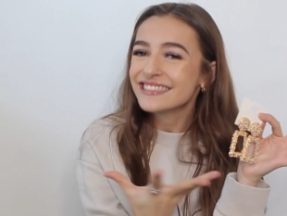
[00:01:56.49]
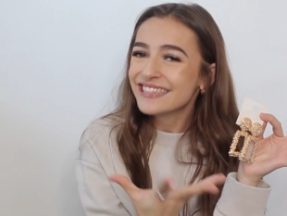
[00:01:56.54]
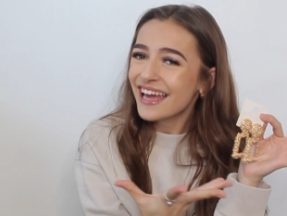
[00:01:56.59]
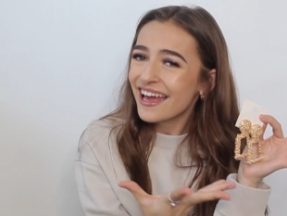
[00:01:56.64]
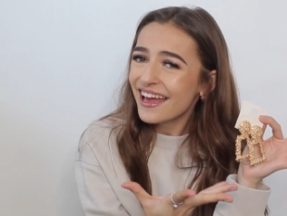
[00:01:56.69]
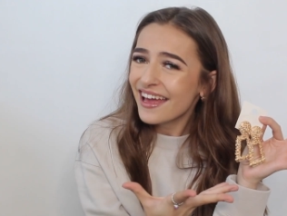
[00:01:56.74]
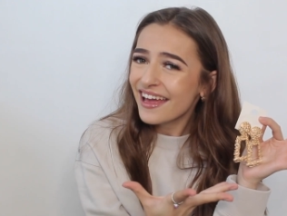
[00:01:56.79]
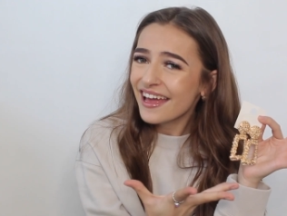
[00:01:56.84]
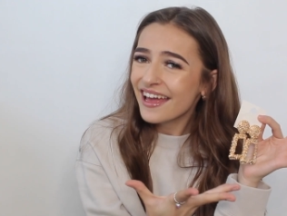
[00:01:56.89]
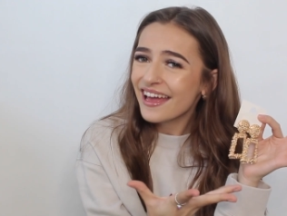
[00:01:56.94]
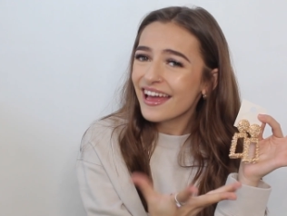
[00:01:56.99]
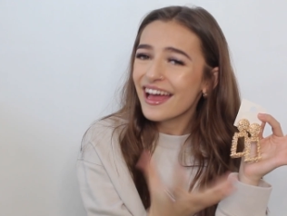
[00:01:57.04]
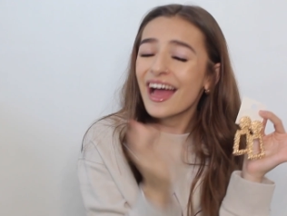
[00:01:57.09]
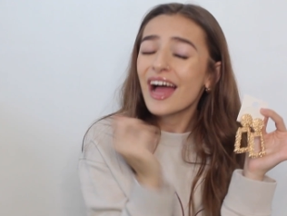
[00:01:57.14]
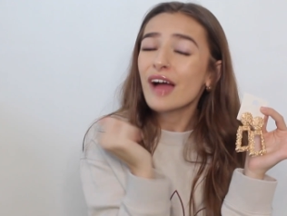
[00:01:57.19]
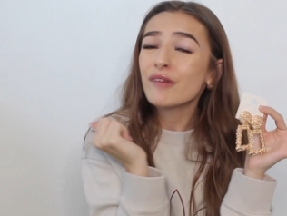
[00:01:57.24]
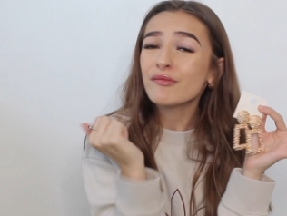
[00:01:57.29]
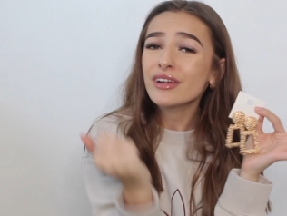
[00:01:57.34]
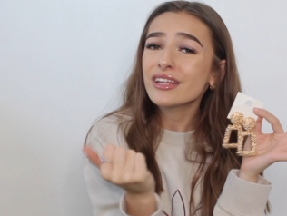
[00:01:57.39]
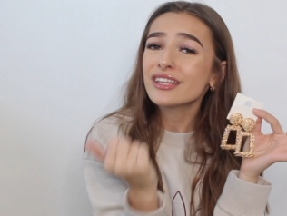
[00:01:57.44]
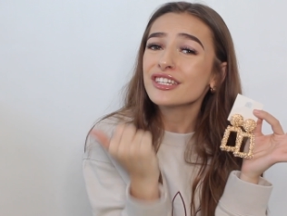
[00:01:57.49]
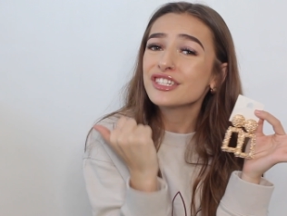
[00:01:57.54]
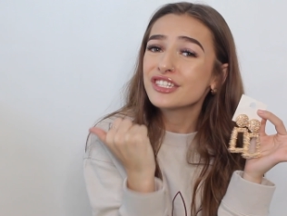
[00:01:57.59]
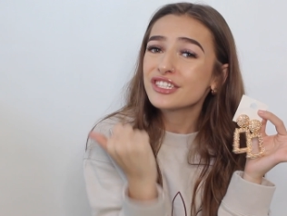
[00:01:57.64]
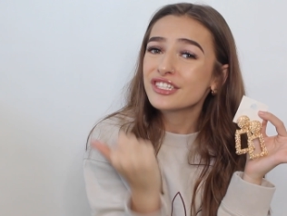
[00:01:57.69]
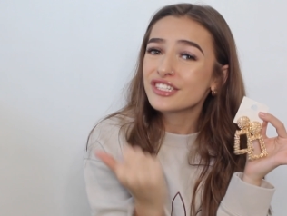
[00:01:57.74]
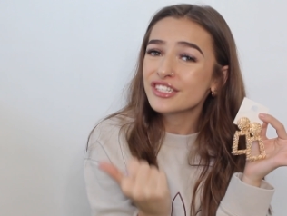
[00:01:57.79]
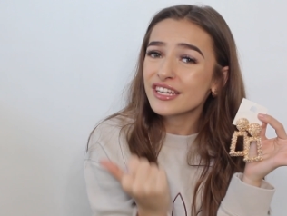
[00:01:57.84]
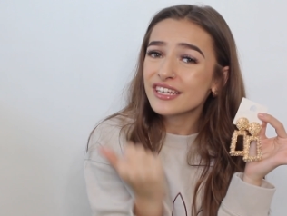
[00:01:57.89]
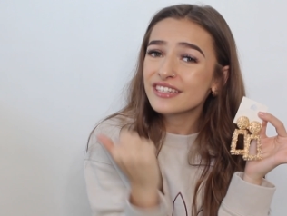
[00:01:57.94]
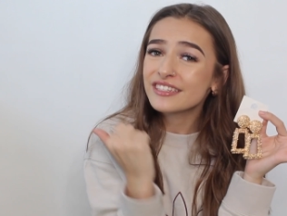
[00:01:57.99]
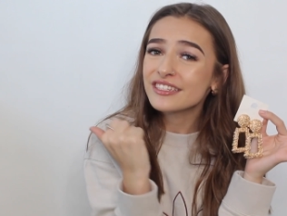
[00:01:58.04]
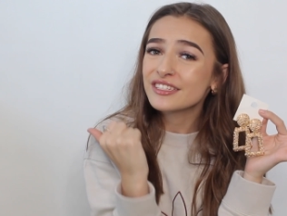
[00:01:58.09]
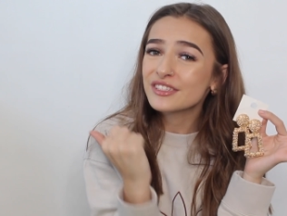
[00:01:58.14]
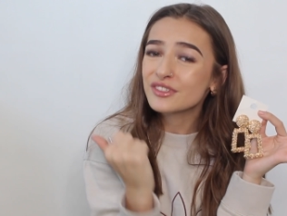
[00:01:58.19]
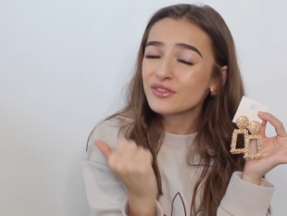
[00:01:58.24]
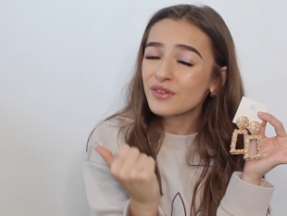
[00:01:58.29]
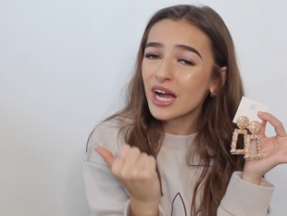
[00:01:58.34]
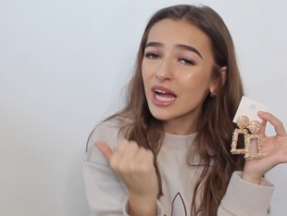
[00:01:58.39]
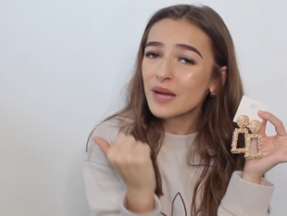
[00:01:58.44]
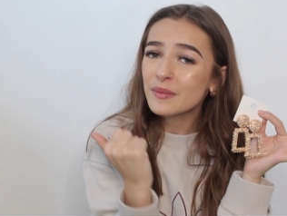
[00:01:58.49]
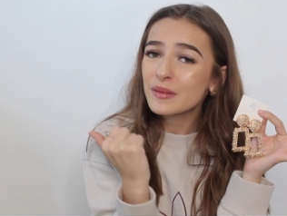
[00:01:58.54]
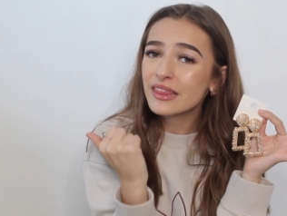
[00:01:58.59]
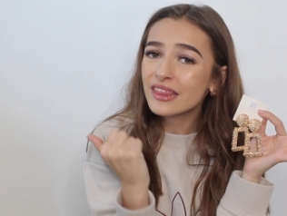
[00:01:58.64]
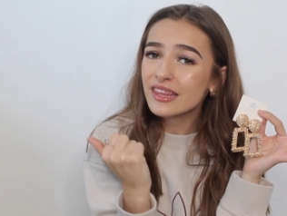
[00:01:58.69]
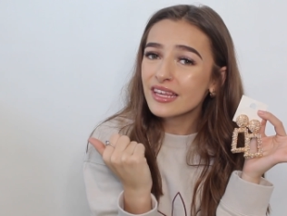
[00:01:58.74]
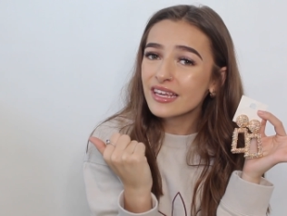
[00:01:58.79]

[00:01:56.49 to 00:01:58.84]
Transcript: yeah, I'm really shit at describing